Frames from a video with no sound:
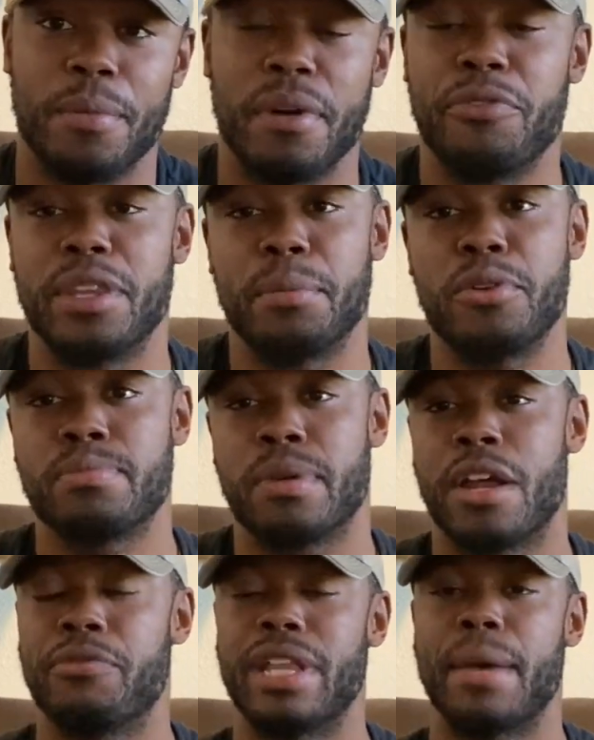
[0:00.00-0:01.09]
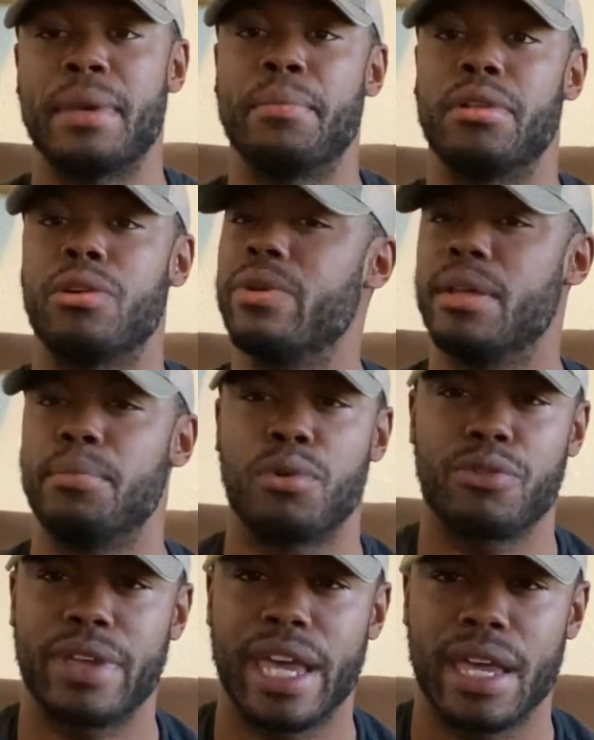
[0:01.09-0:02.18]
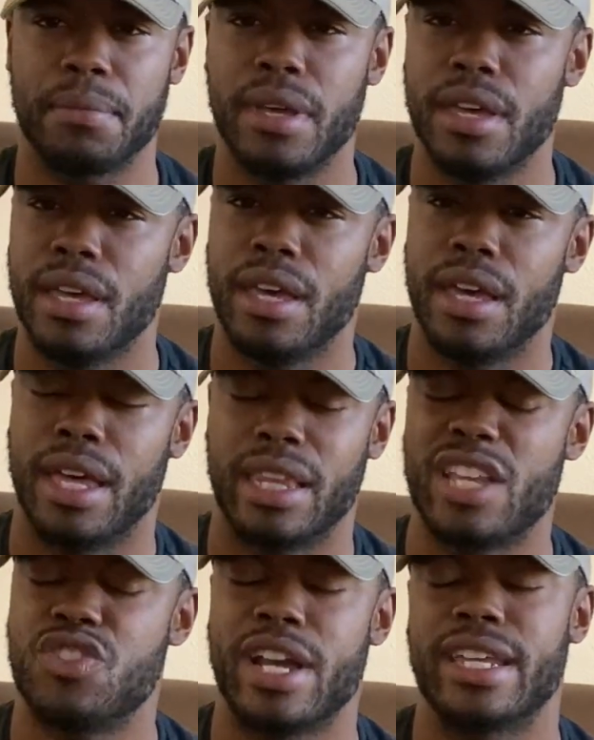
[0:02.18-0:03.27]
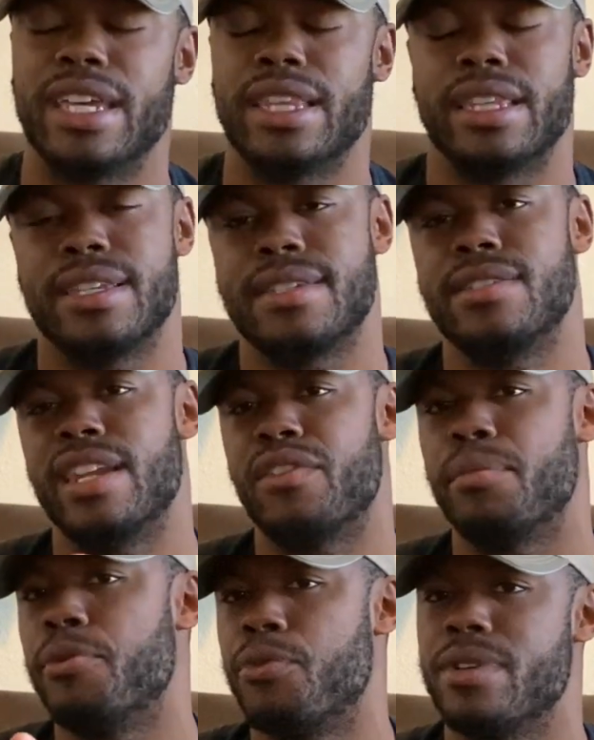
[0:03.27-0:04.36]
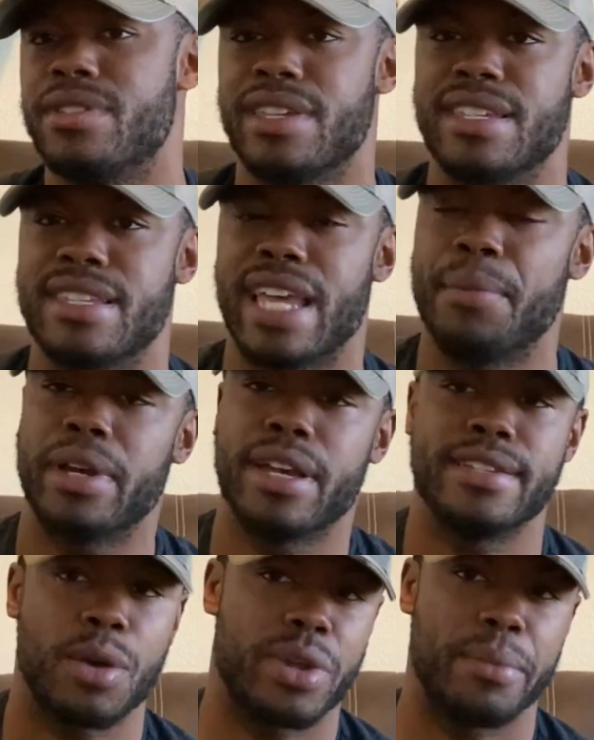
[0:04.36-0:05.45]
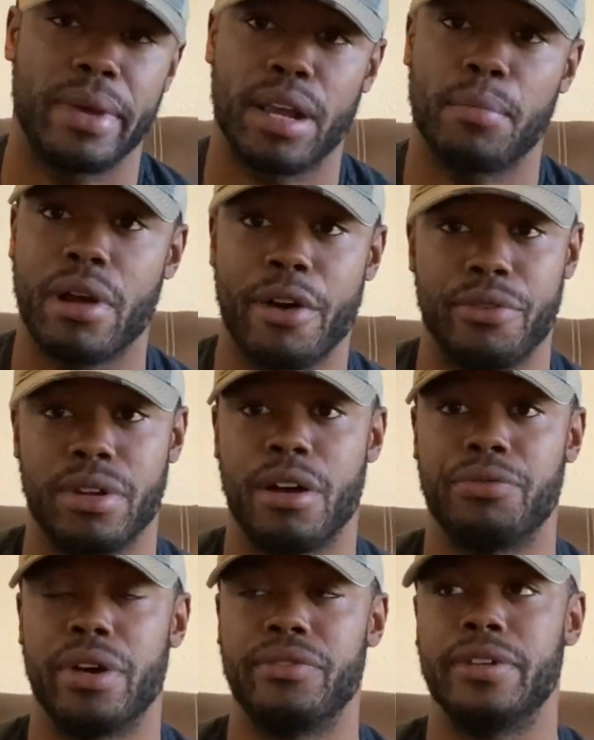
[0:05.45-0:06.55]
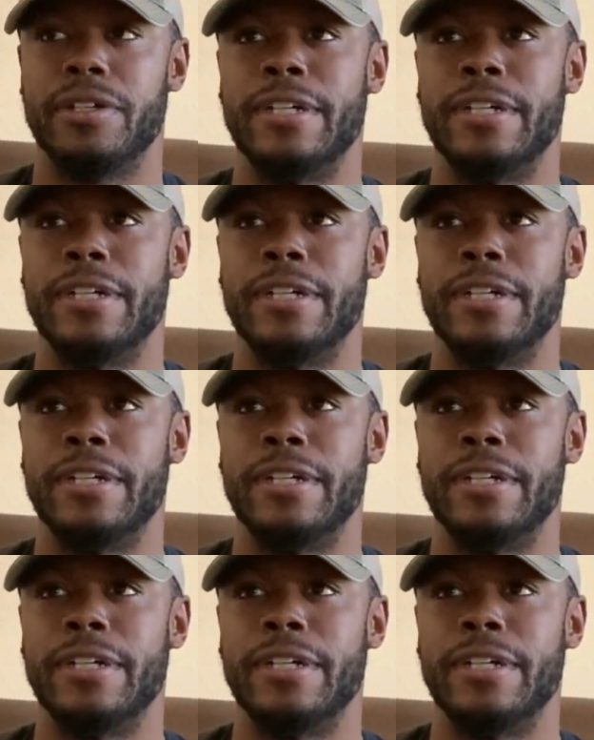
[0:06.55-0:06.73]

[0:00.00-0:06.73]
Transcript: But for the most part, I feel like people are in the morph game, and they're trying to get this never before seen snake because they want to make a profit off of it.